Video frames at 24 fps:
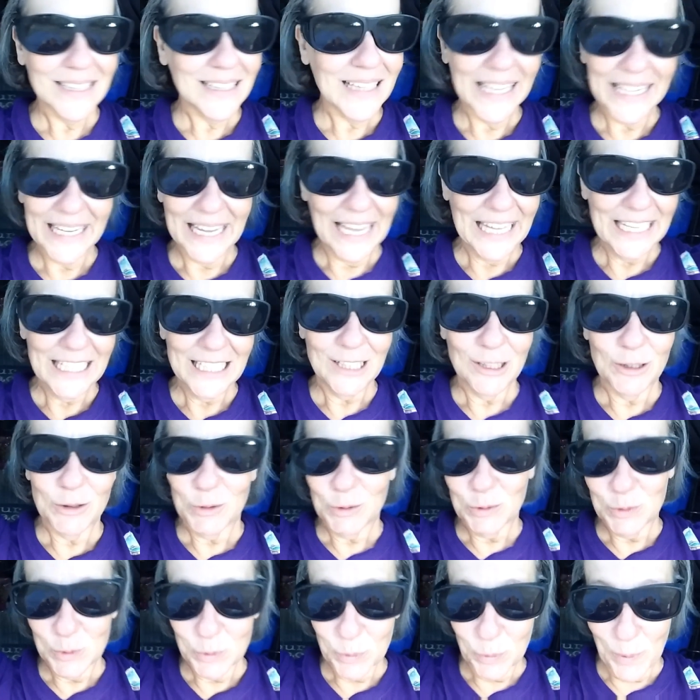like, a
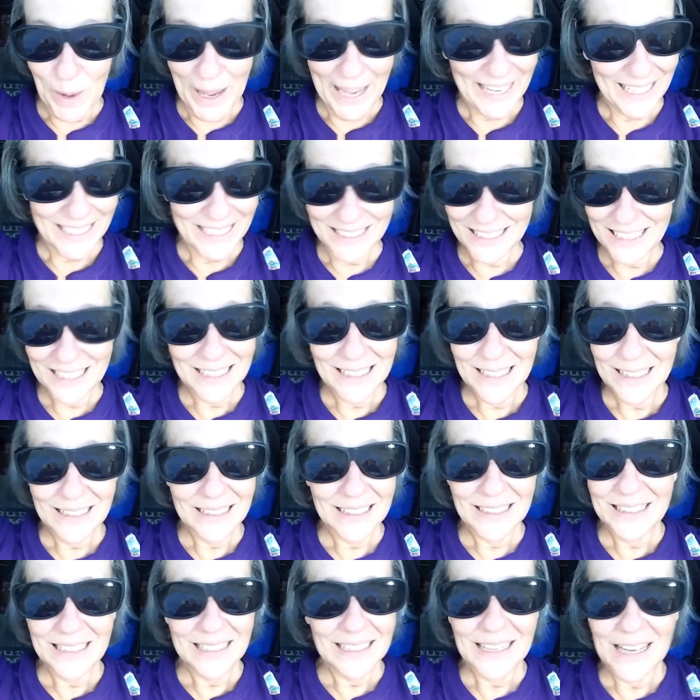huge
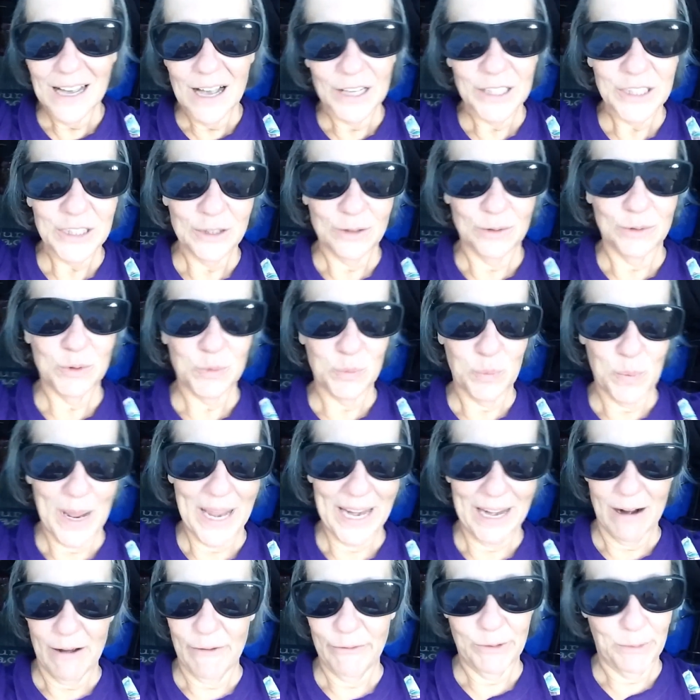
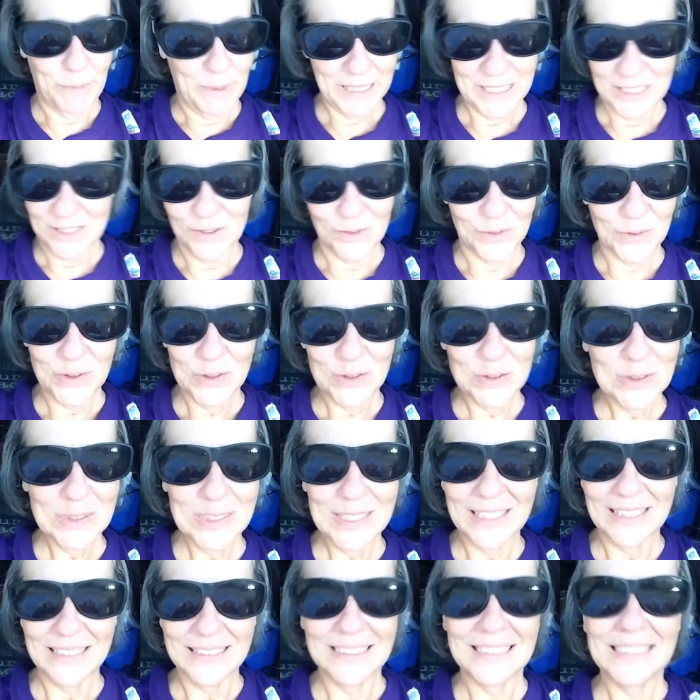weight off of my shoulders,
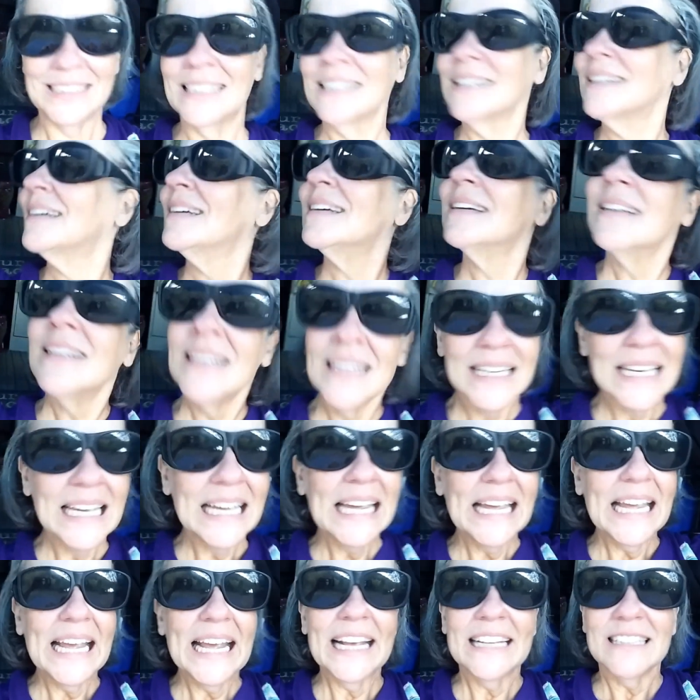and
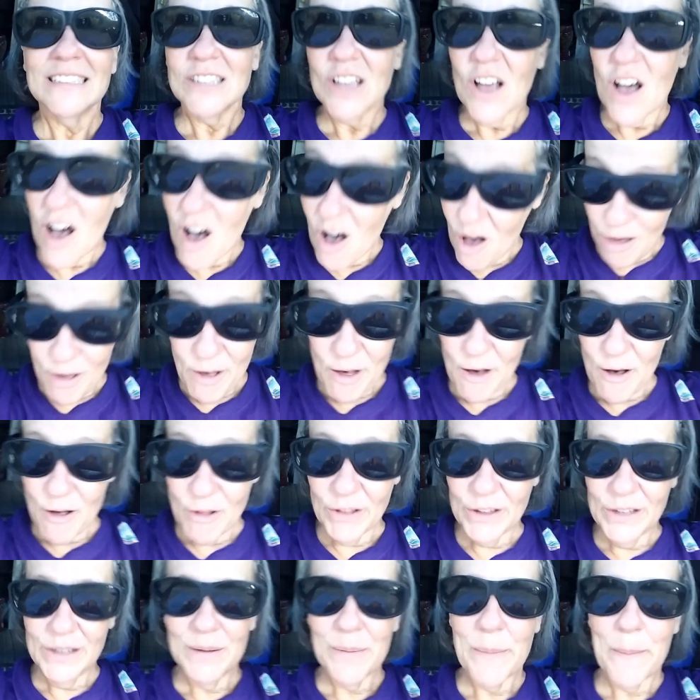it's
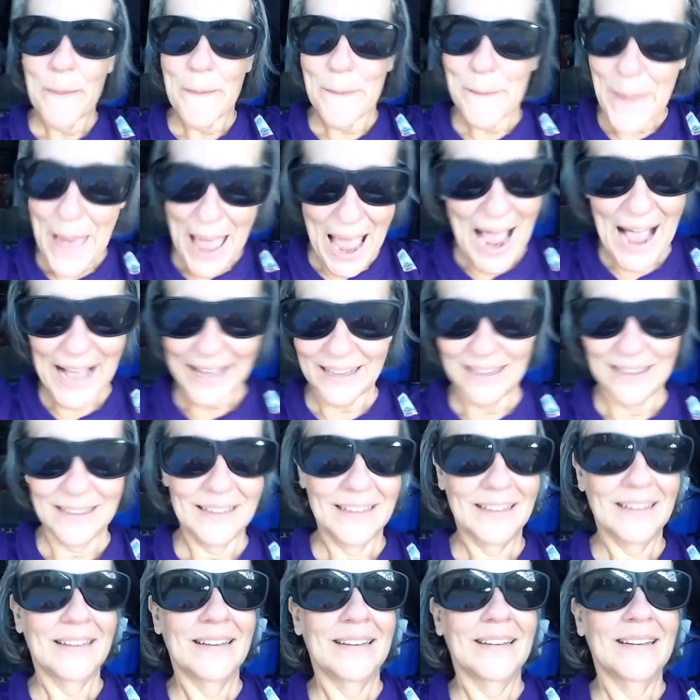all back
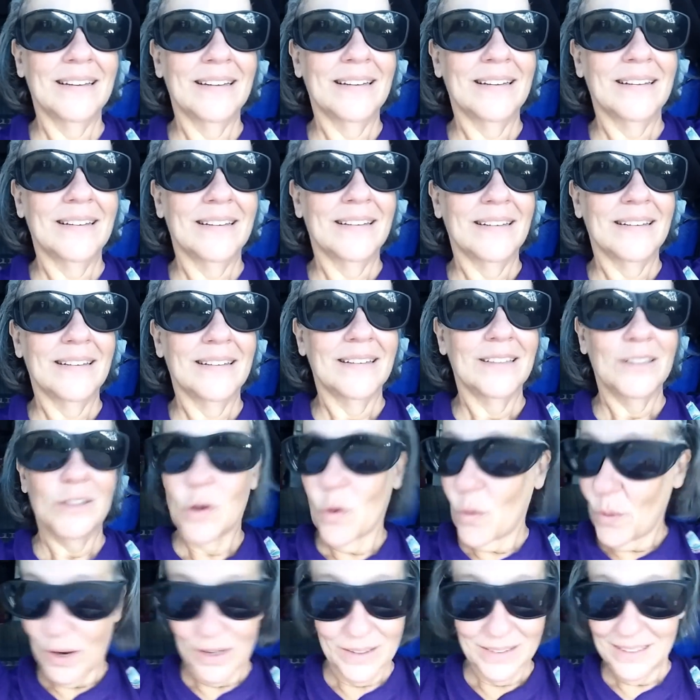
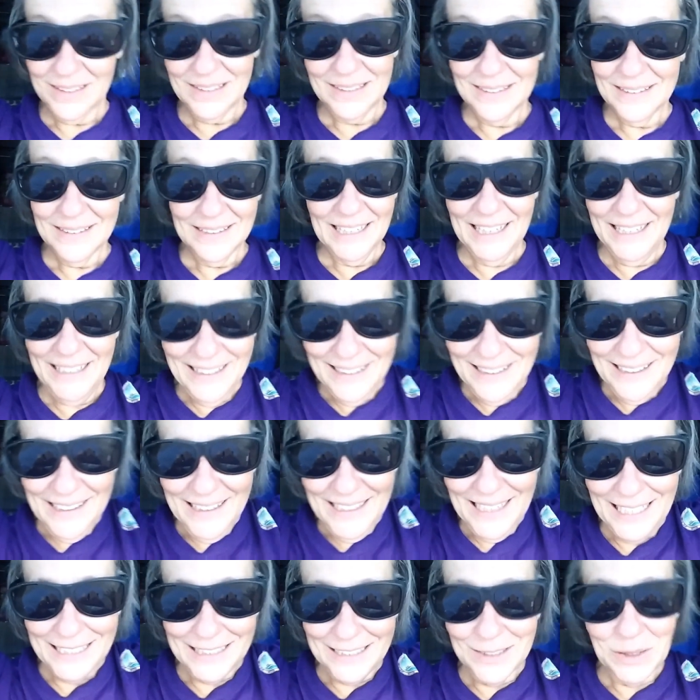
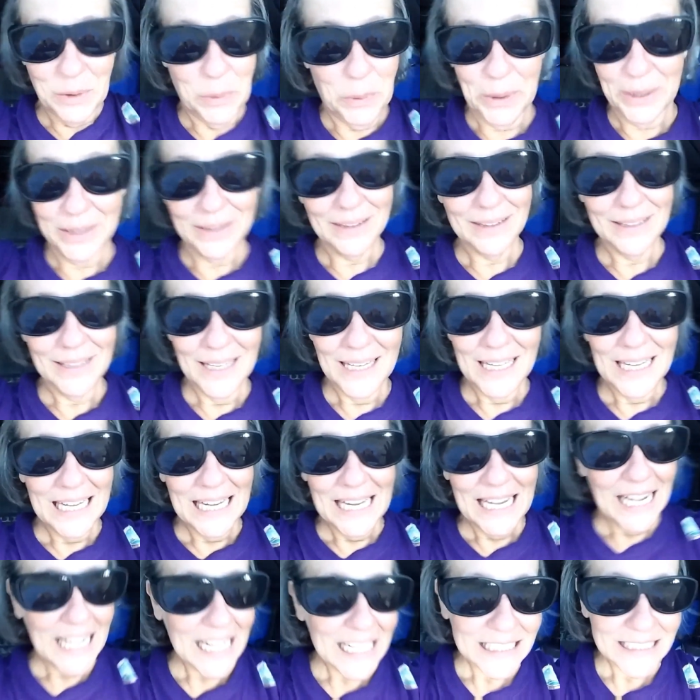north, it's north.
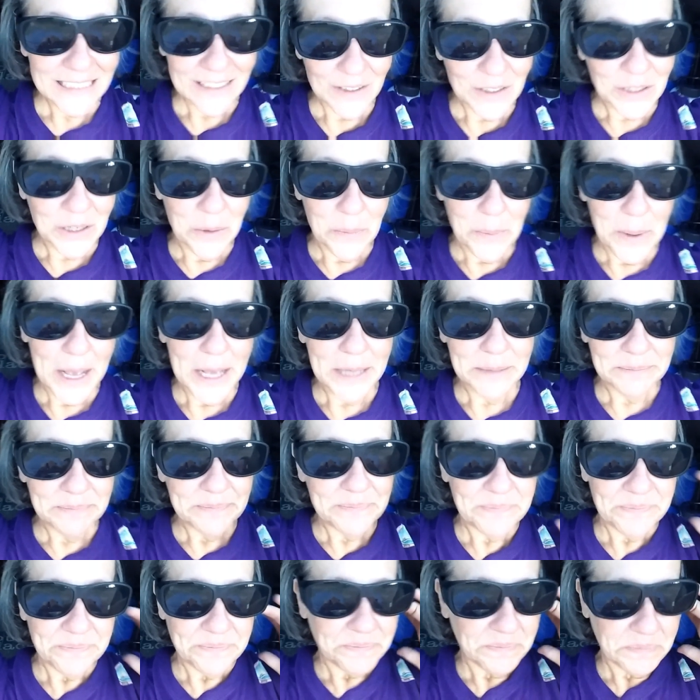So you know what,
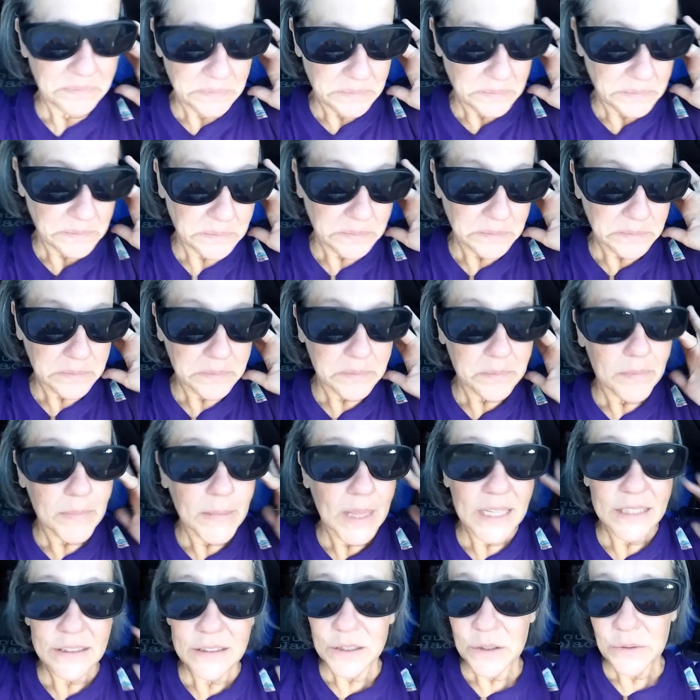
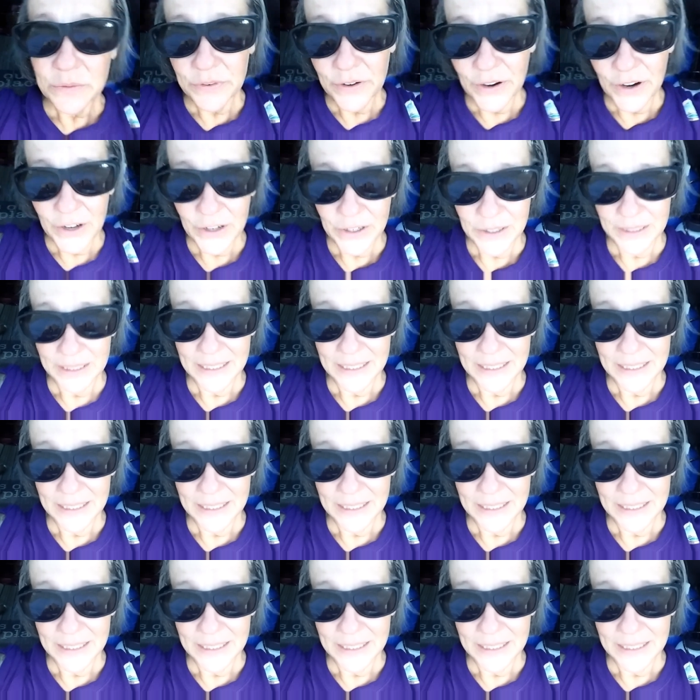so far,